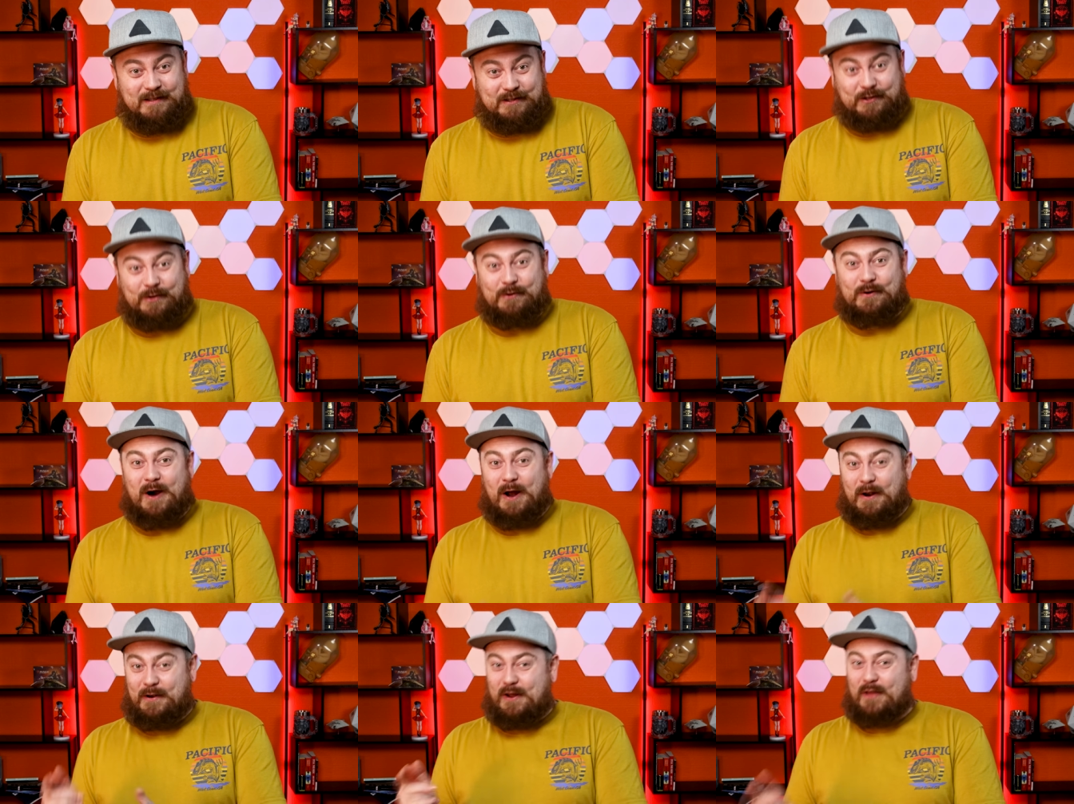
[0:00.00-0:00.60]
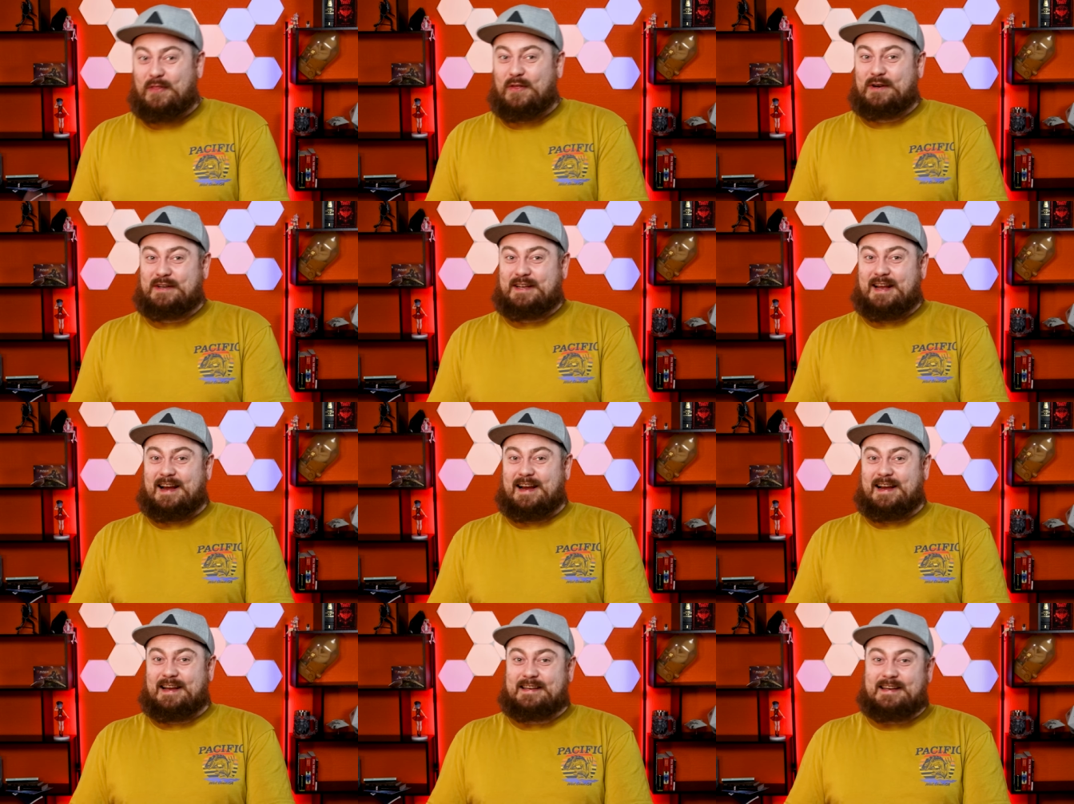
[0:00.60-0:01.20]
So another
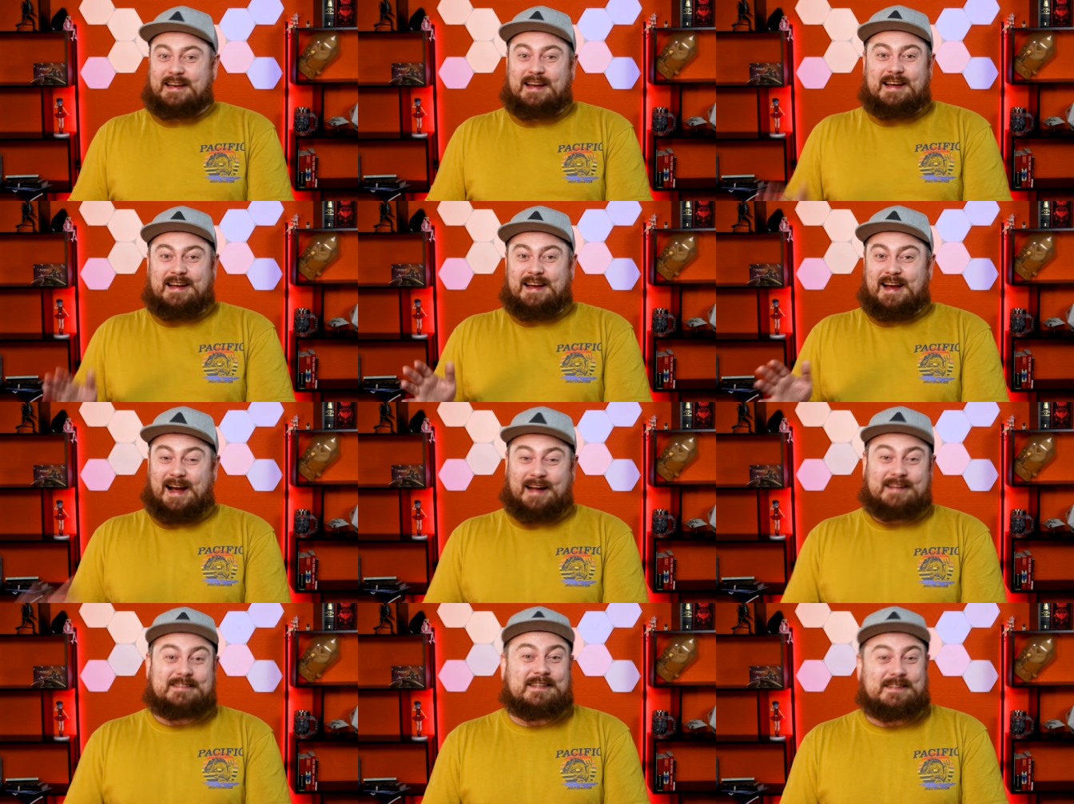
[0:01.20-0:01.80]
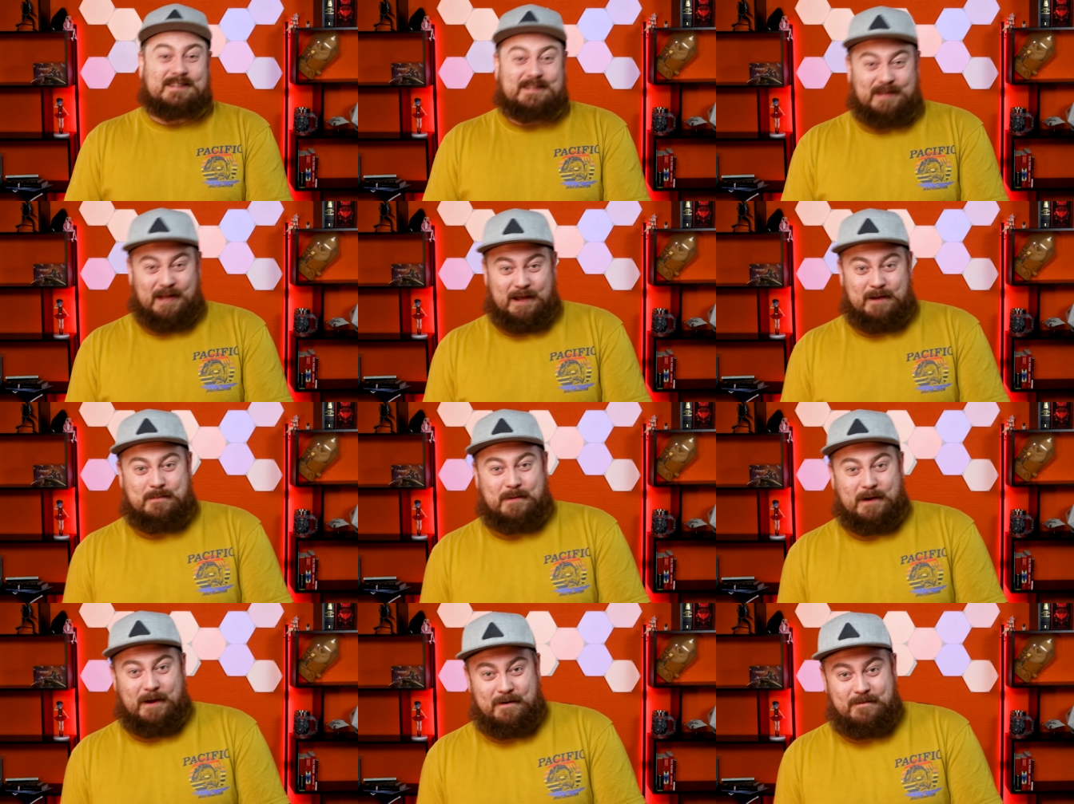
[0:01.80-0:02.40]
guy had to
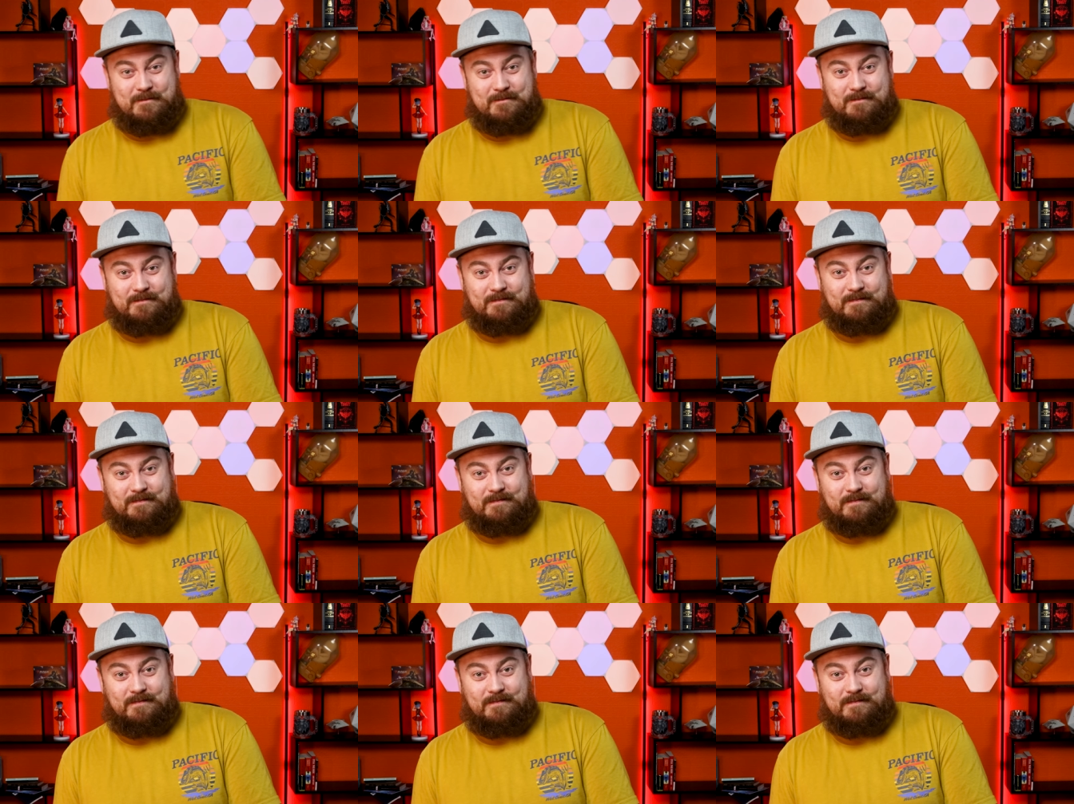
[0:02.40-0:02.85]
step in.